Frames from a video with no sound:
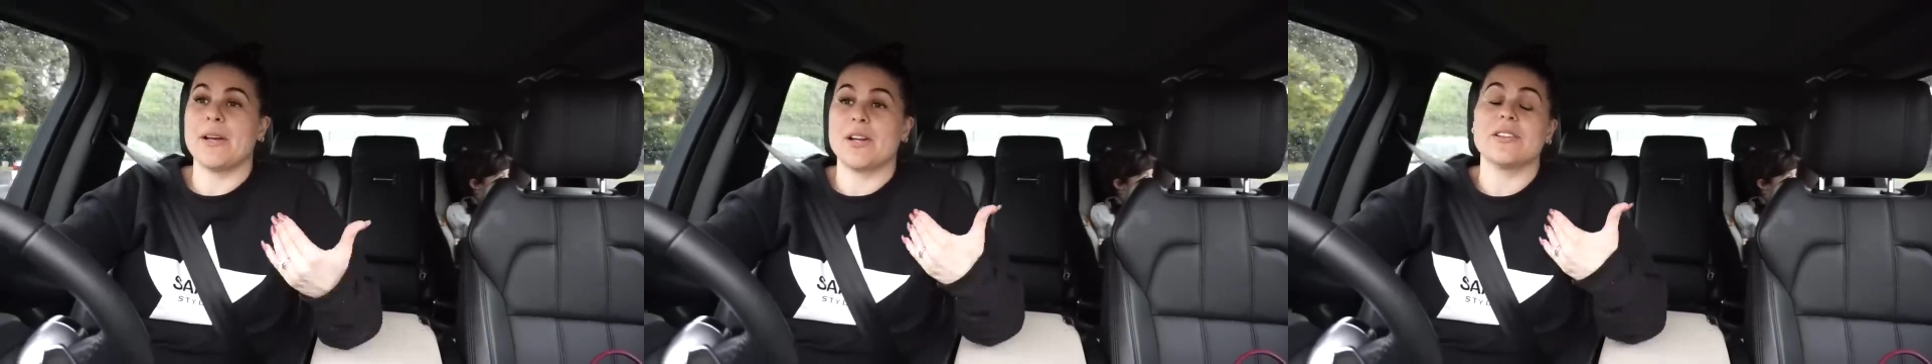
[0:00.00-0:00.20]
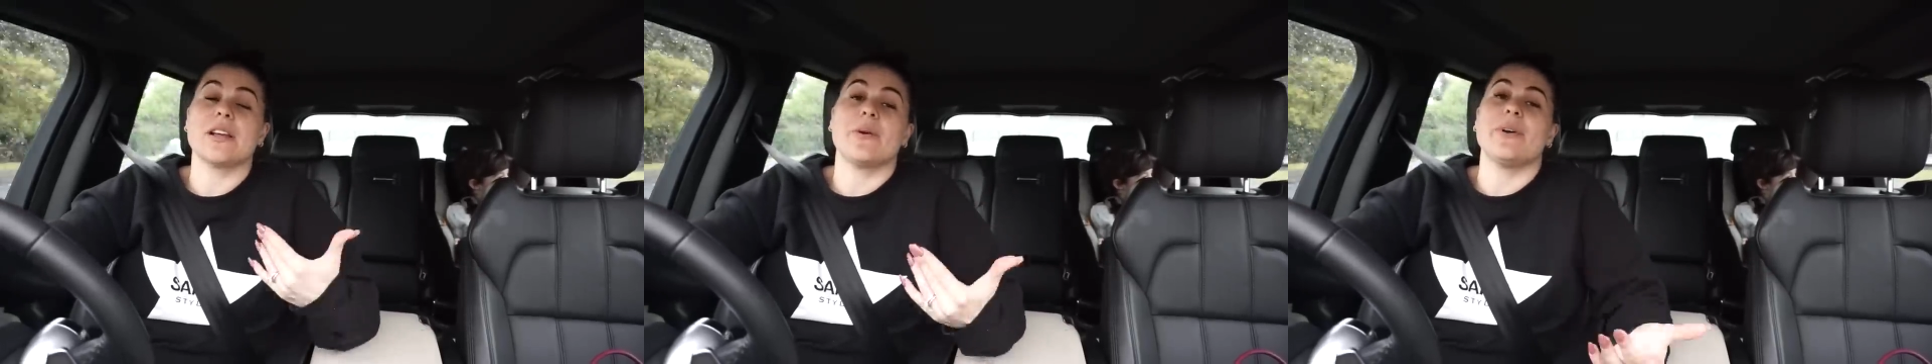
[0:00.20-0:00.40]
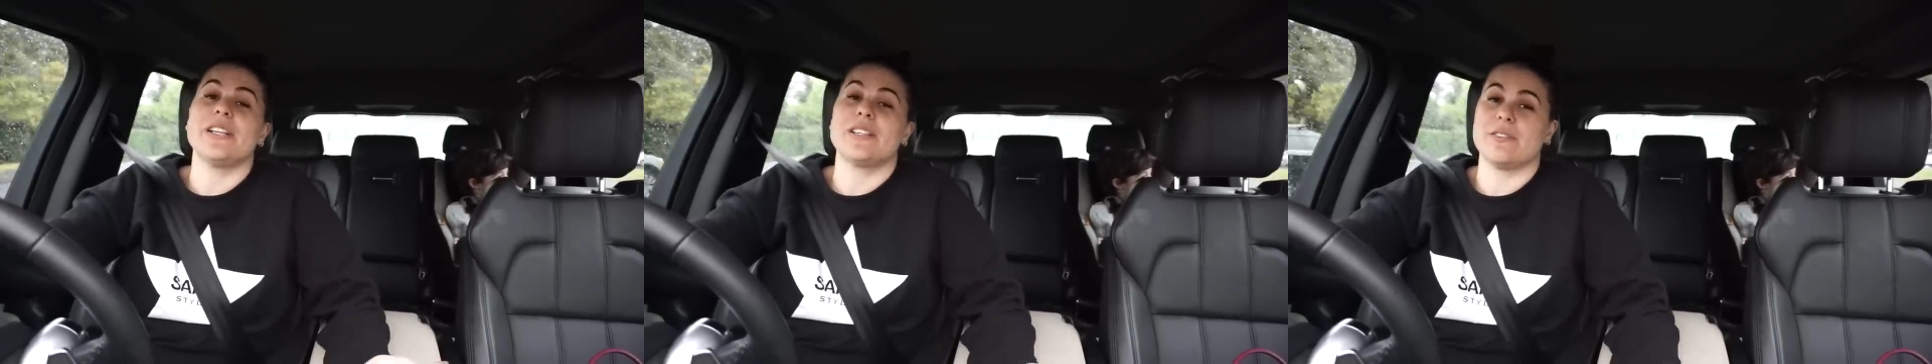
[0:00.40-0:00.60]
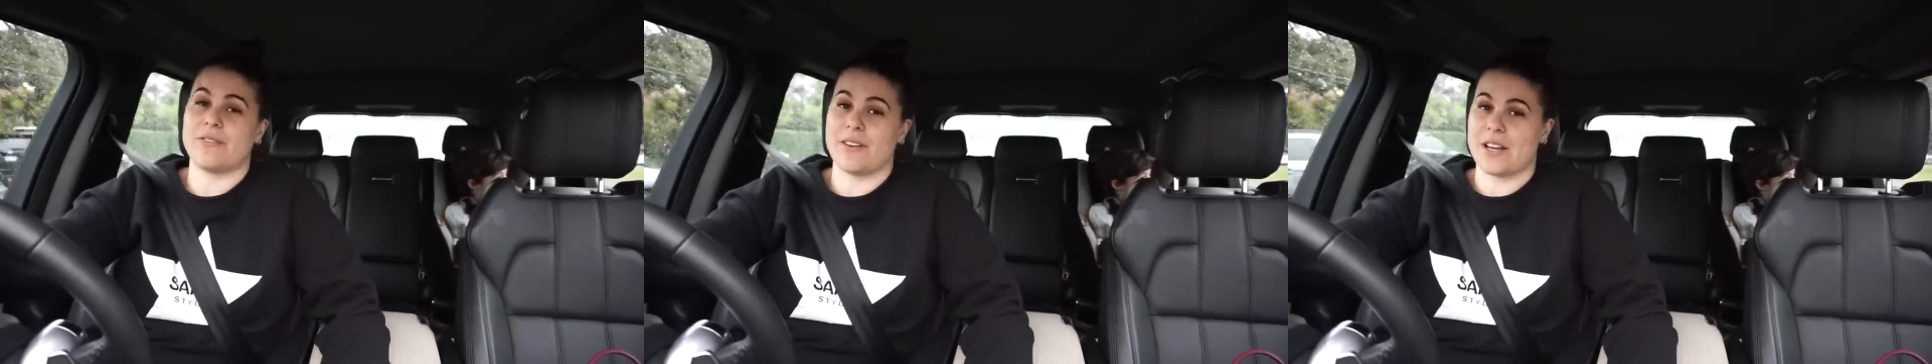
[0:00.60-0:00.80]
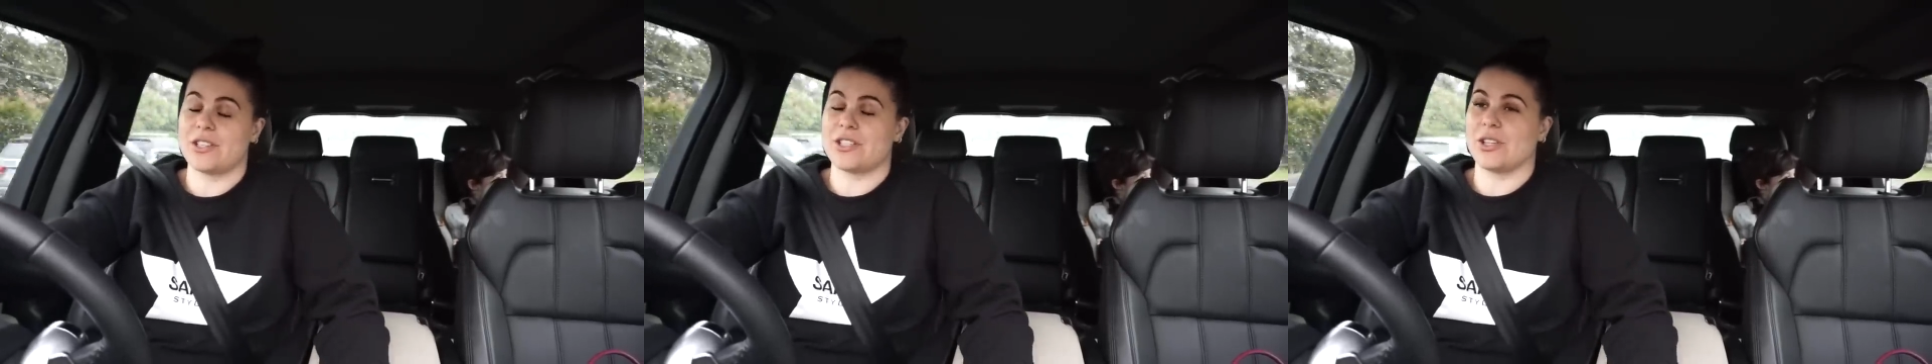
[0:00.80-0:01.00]
because I went to
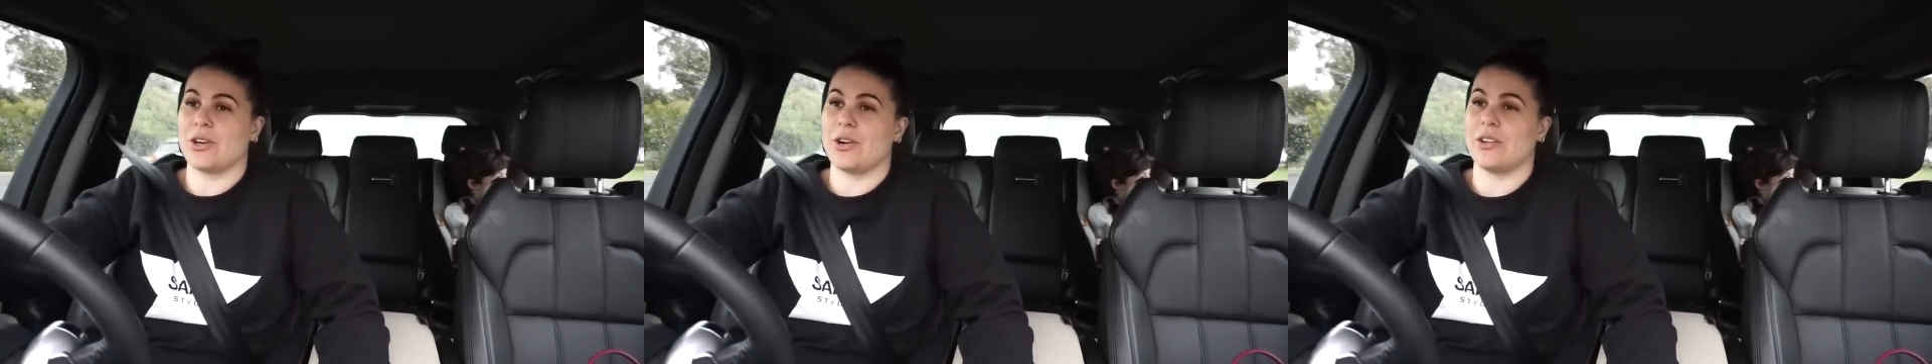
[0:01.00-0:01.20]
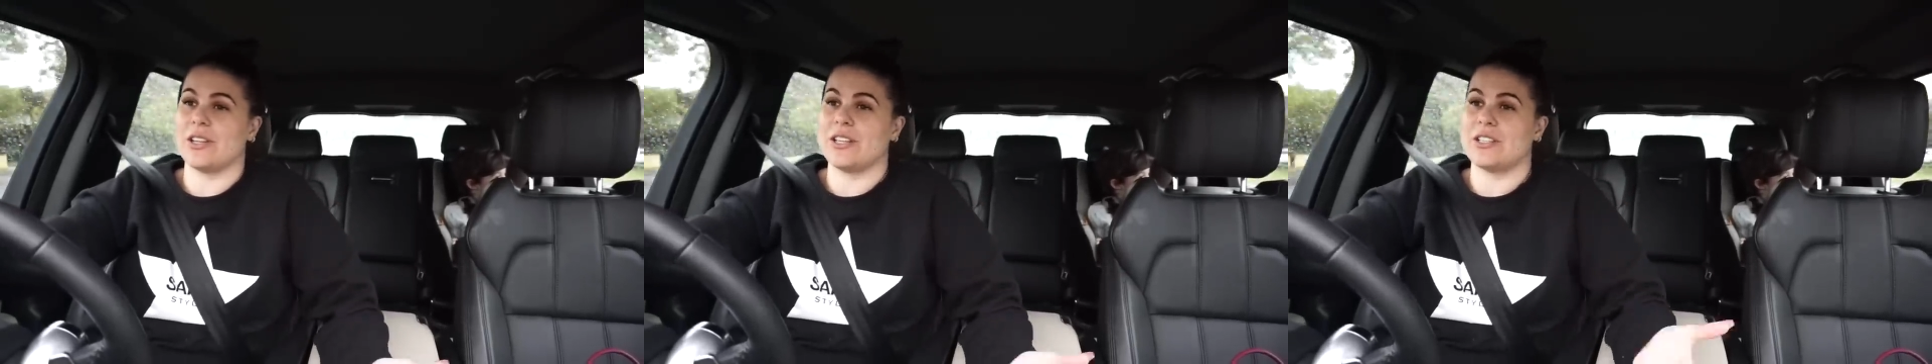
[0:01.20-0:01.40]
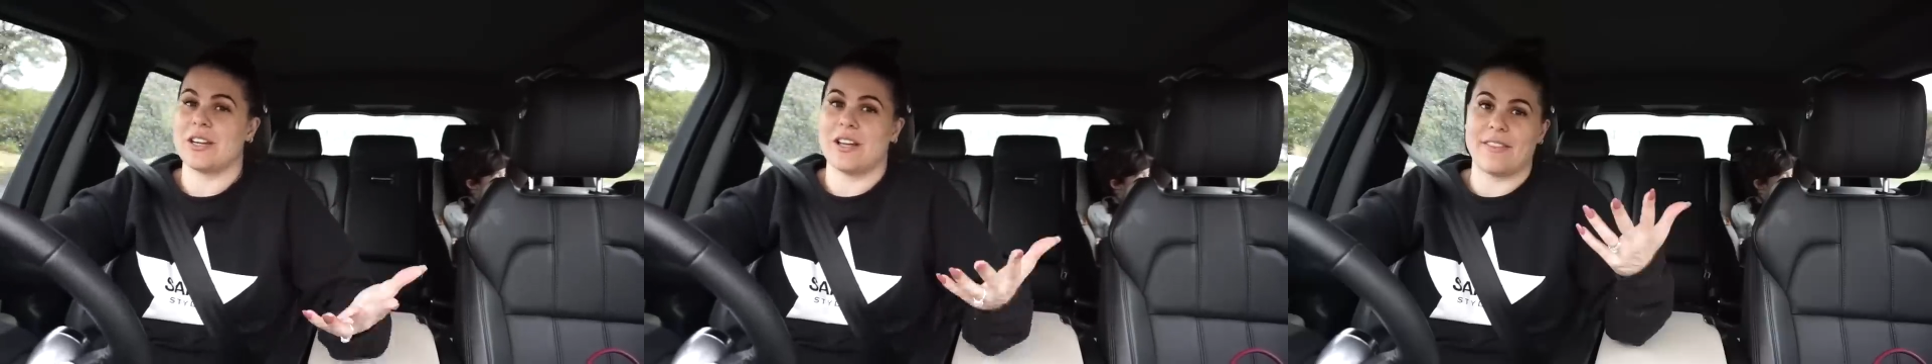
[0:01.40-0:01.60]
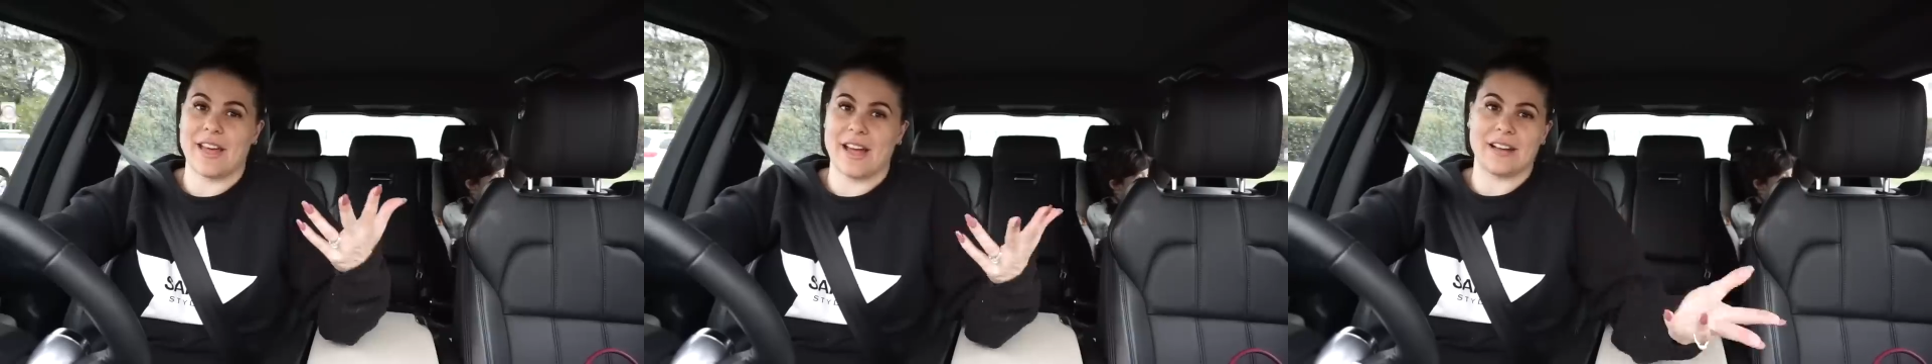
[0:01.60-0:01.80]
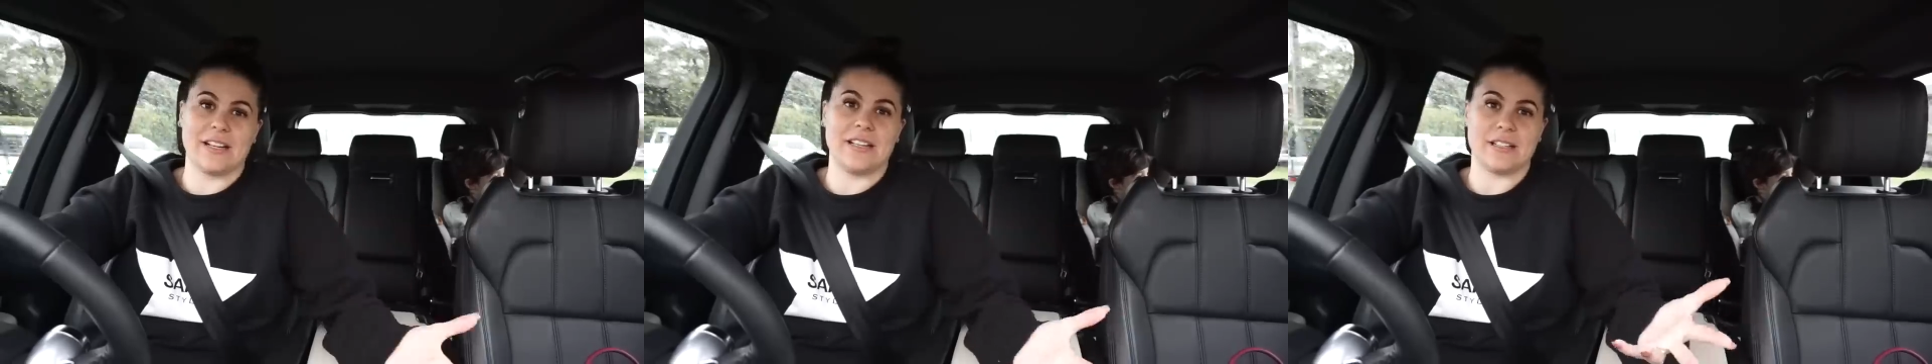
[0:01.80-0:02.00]
fashion college and
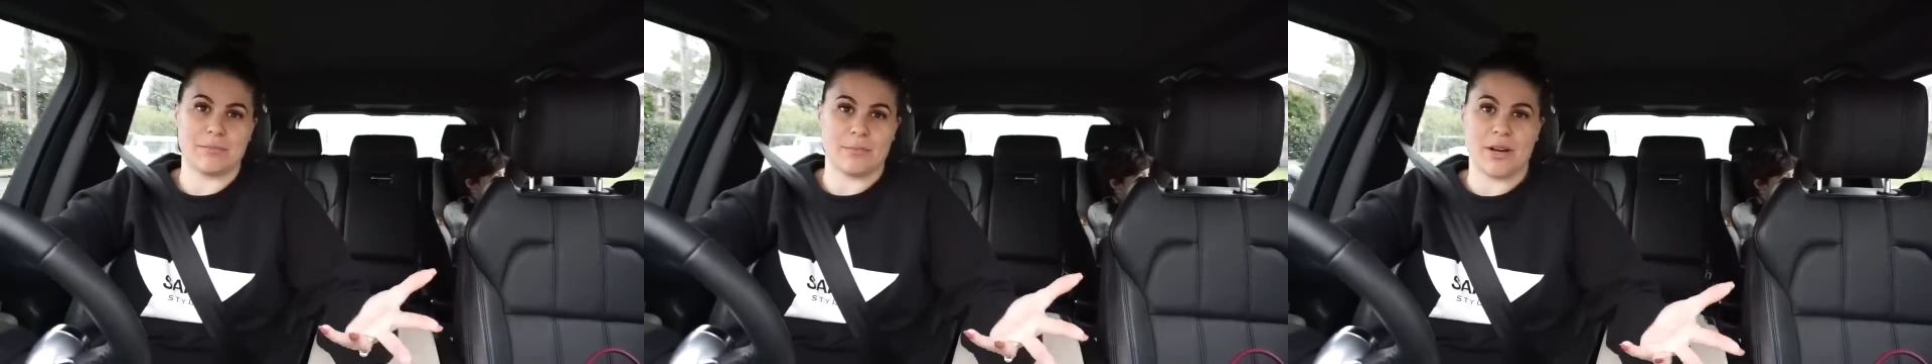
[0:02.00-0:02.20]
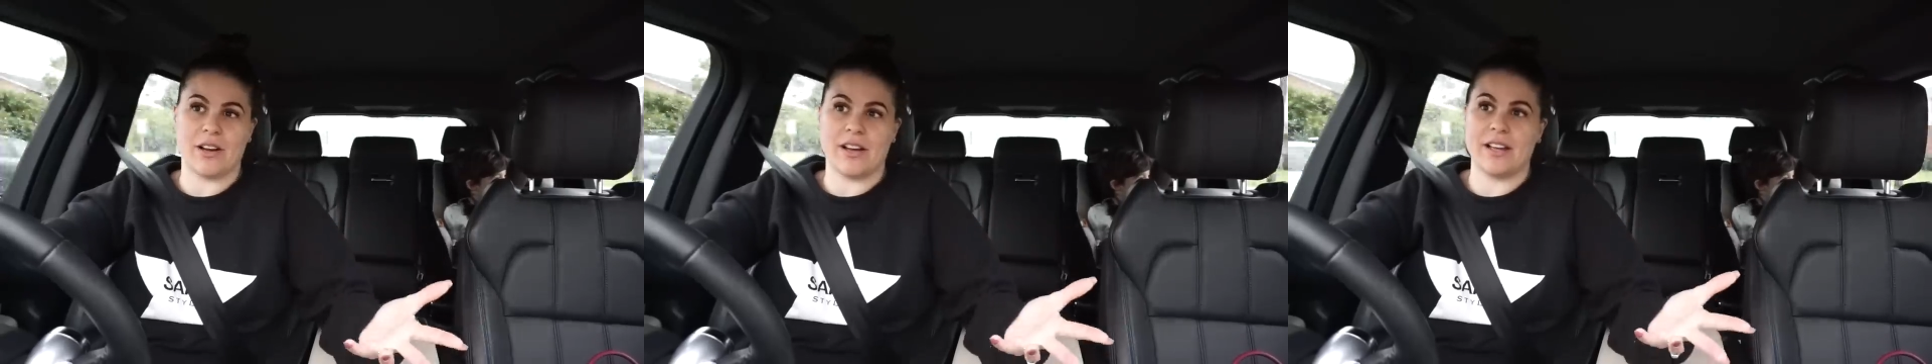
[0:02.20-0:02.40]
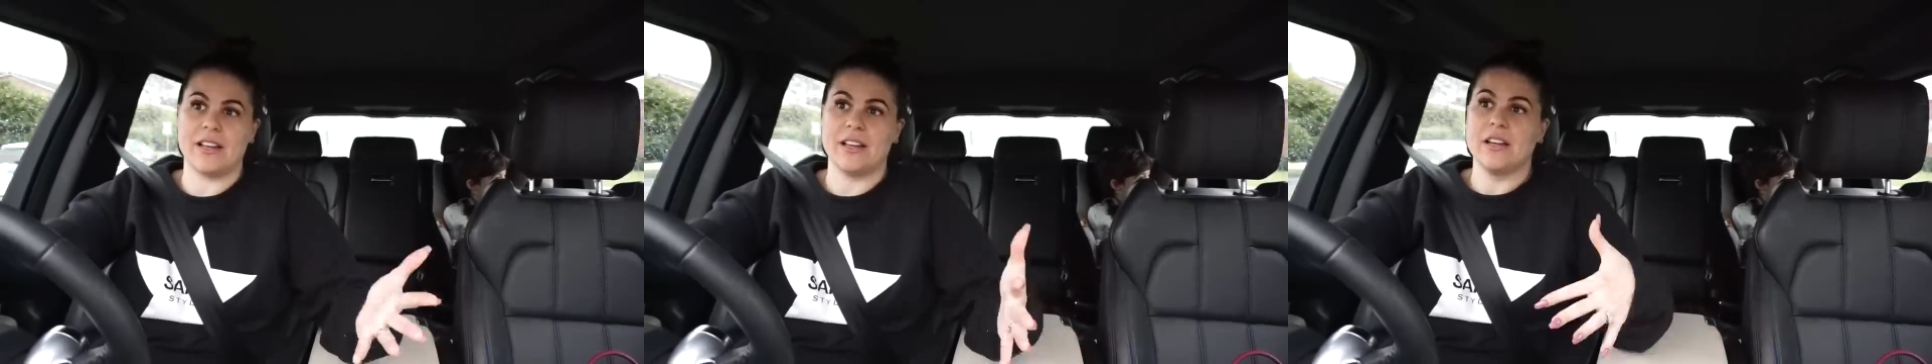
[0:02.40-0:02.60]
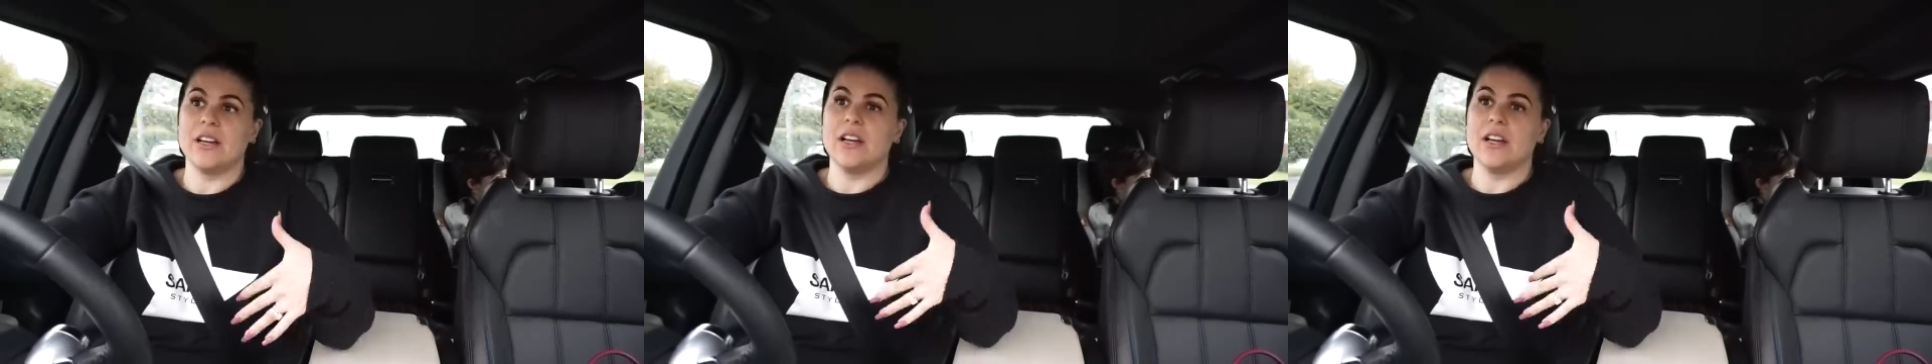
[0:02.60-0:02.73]
that is my